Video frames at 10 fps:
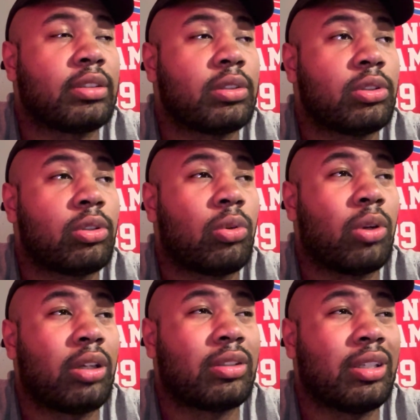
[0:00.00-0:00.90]
show
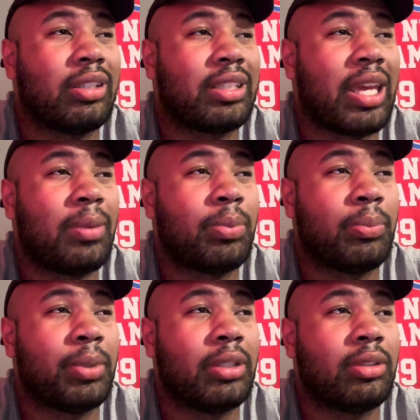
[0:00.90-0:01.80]
a good
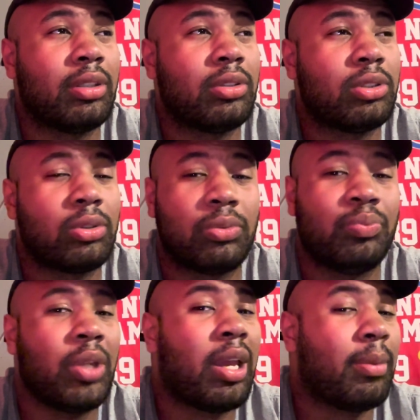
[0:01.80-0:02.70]
capability to shoot.
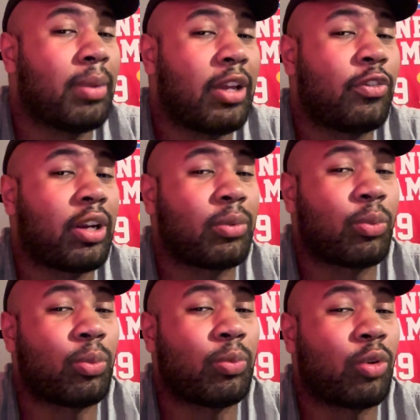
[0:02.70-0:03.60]
Matter of fact,
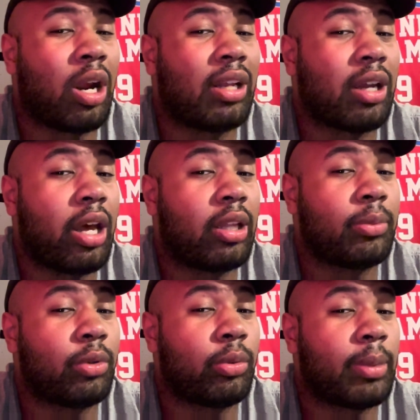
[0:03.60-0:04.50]
Ron
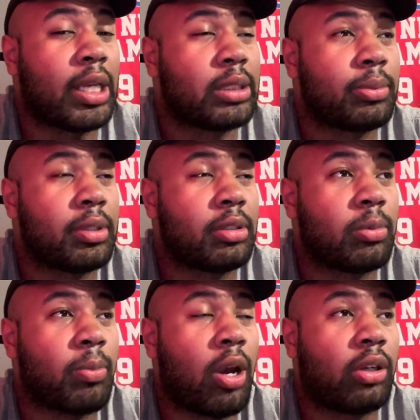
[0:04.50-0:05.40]
Holland reminds me of
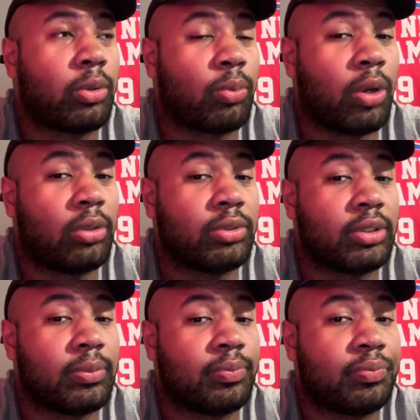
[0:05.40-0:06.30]
DeMar DeRozan.